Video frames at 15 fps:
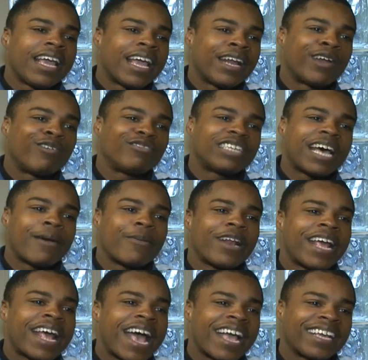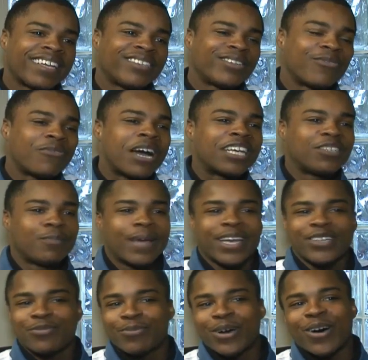And on top of that, I get to watch
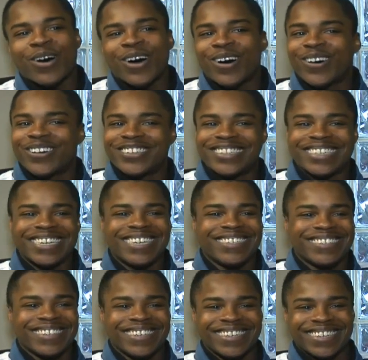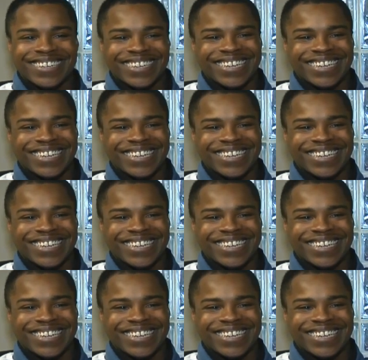baseball all season.